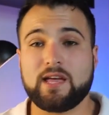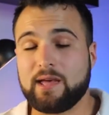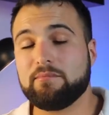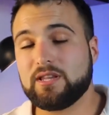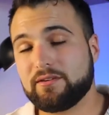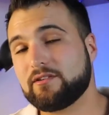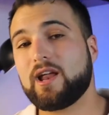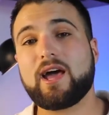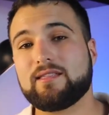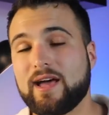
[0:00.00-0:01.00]
And believe it or
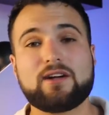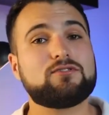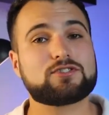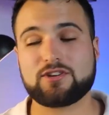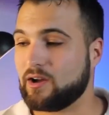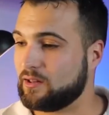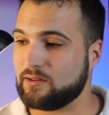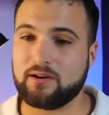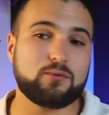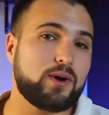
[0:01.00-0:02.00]
not, that goes a
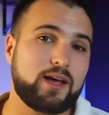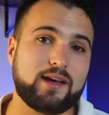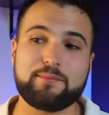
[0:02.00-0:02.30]
long way.